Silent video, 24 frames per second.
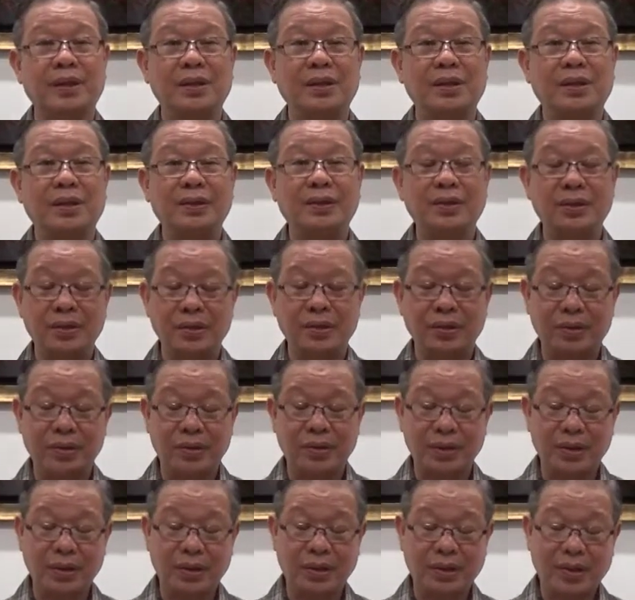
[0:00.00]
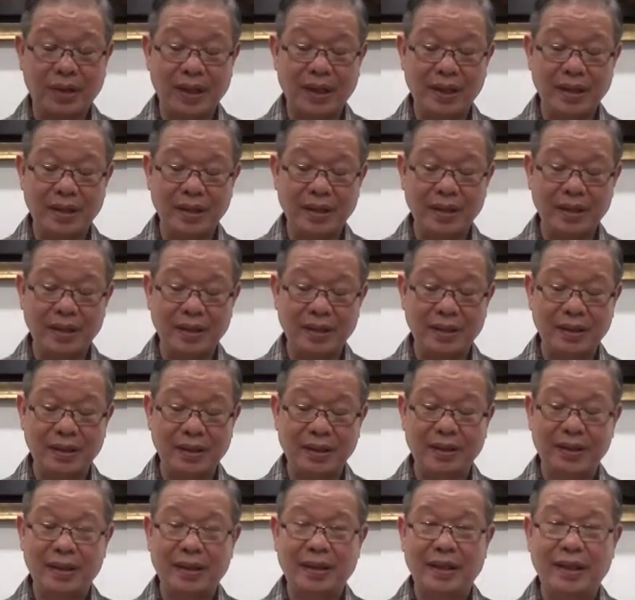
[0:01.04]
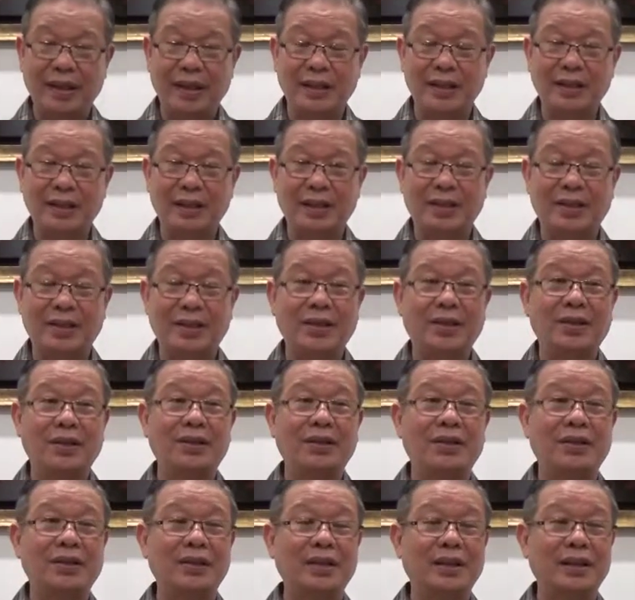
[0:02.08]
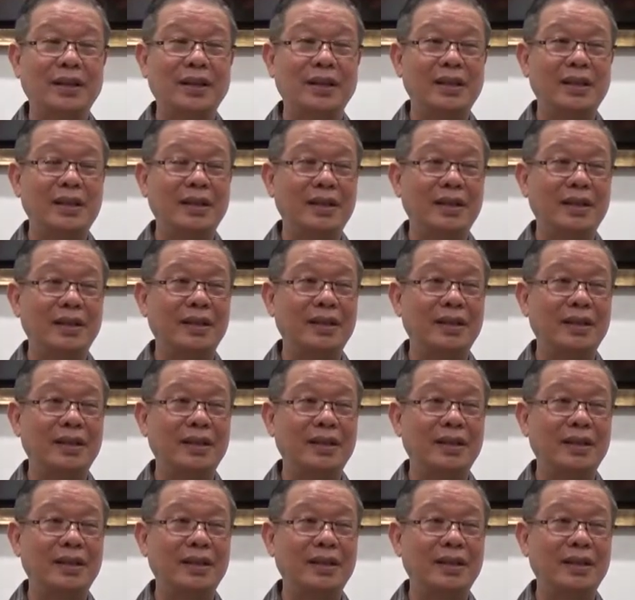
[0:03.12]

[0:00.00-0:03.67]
So you sit quietly, and this is called the